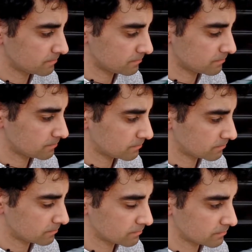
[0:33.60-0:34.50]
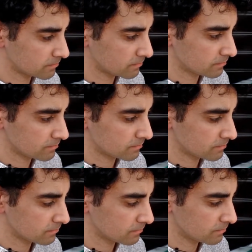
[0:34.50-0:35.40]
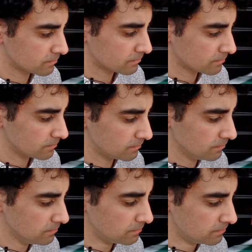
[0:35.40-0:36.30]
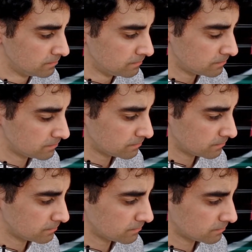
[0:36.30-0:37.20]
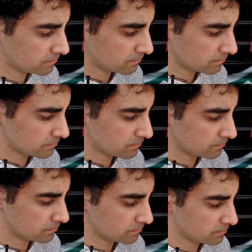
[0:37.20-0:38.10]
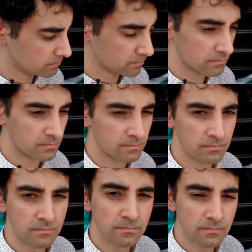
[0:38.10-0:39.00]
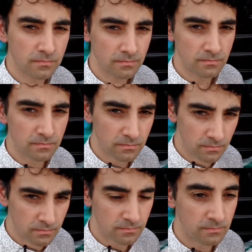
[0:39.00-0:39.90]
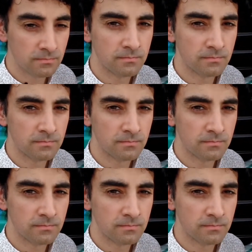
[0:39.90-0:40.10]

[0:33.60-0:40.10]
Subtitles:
(not speaking)